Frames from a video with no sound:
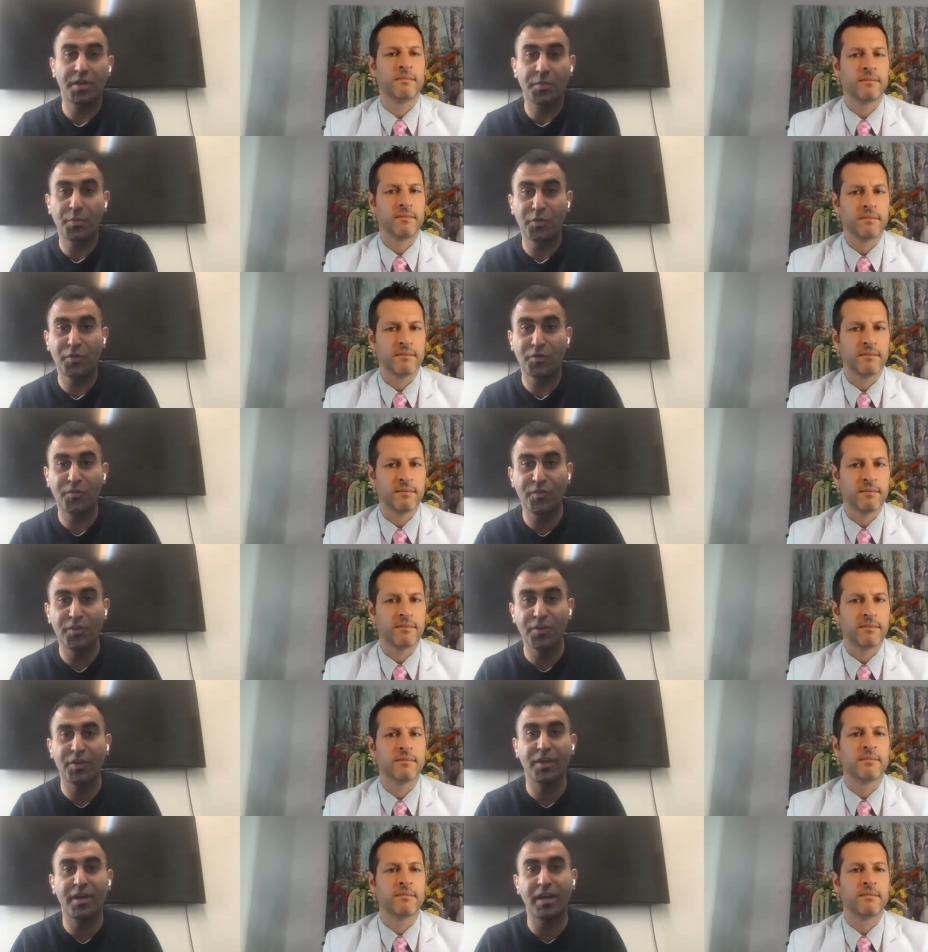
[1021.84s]
Speaker 1: other
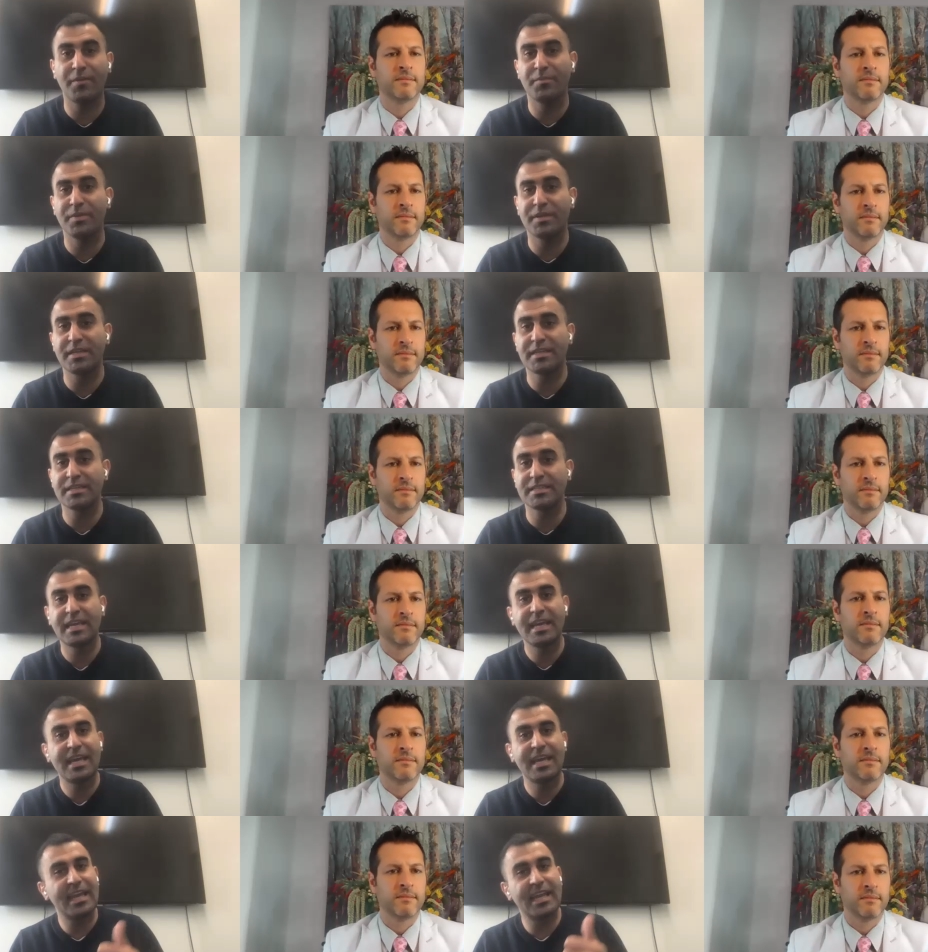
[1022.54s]
portfolio
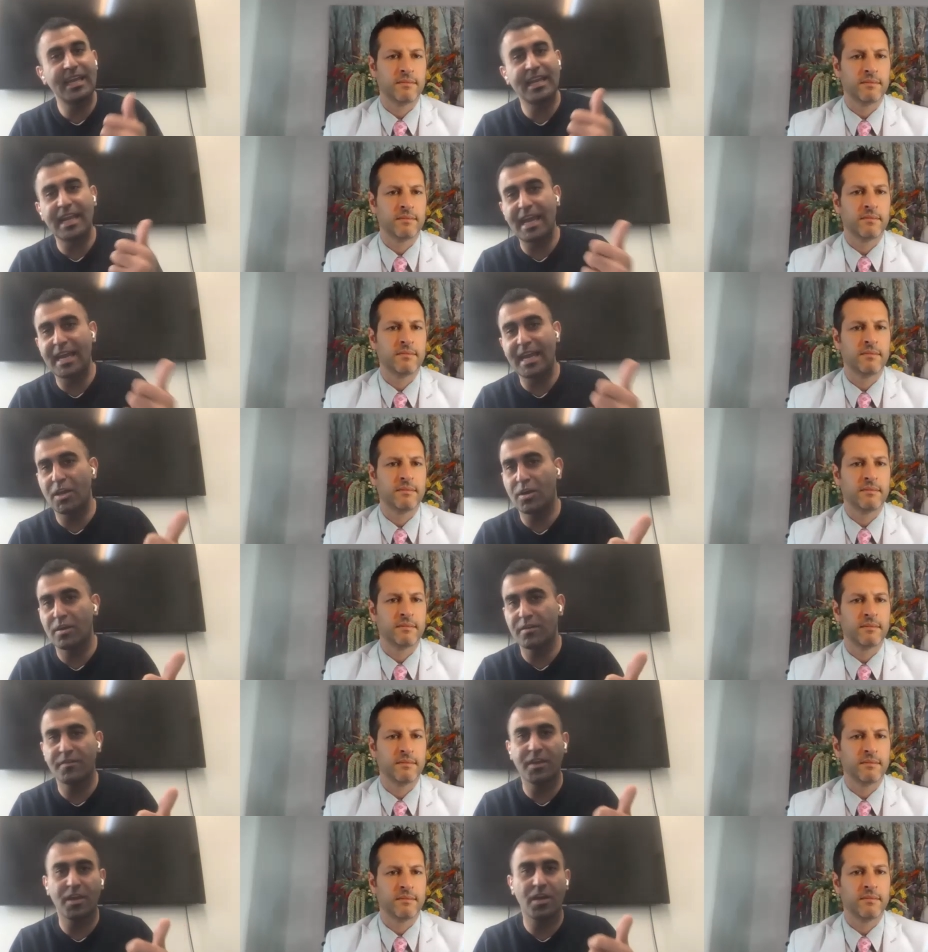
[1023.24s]
companies in
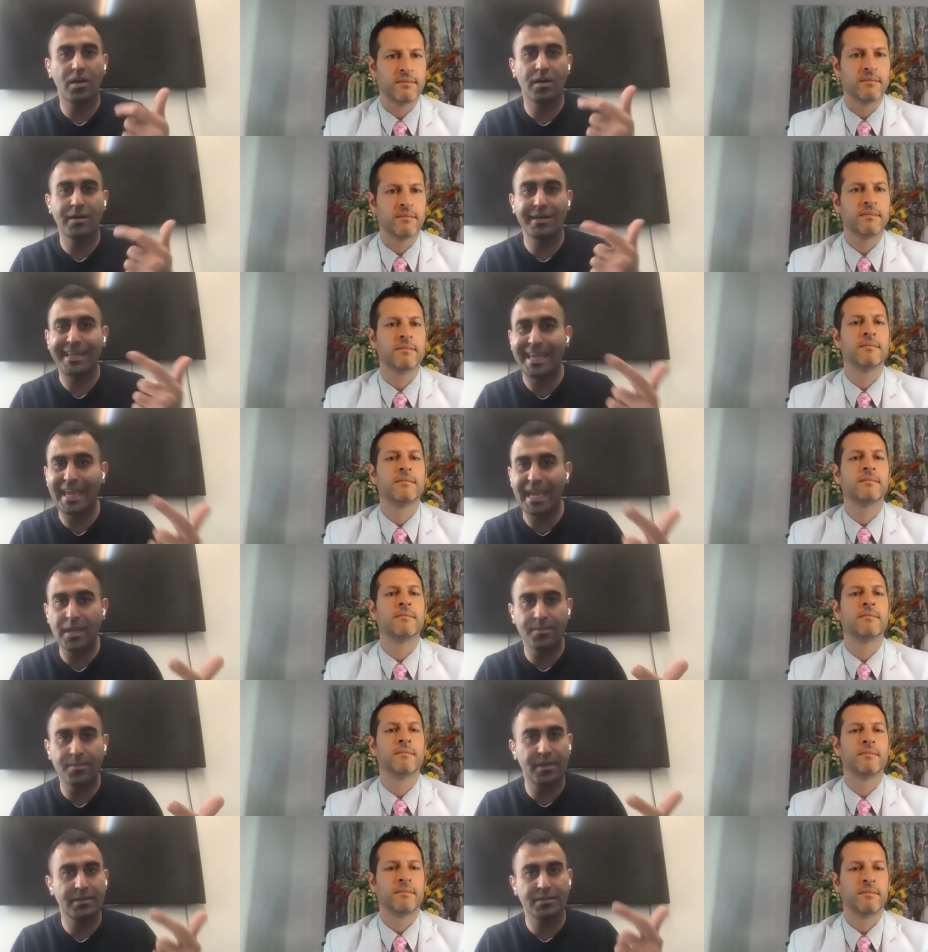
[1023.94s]
AR, VR,
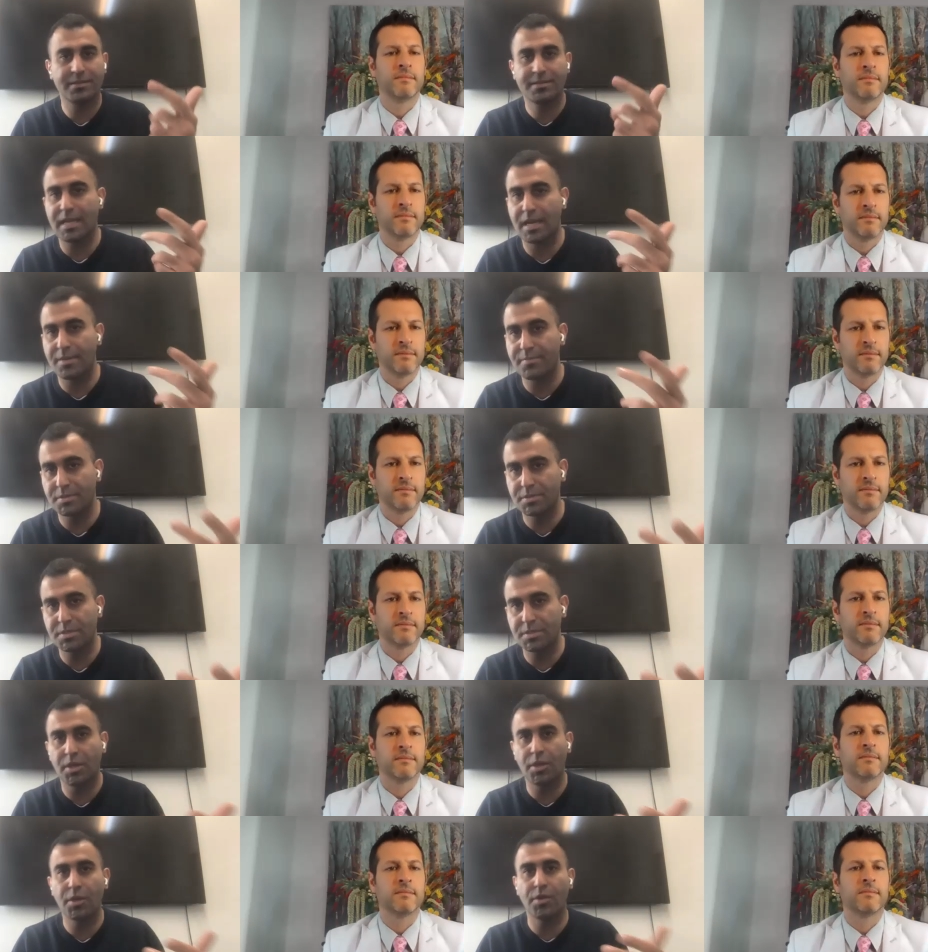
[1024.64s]
gaming,
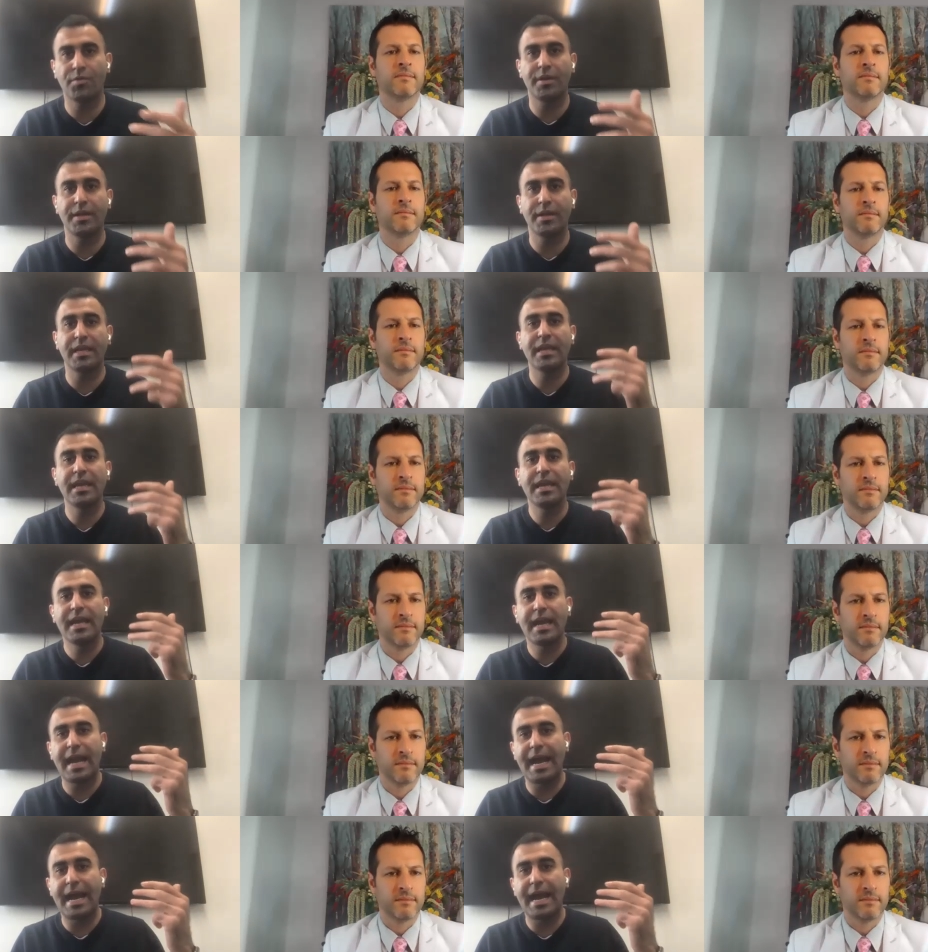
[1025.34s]
cybersecurity,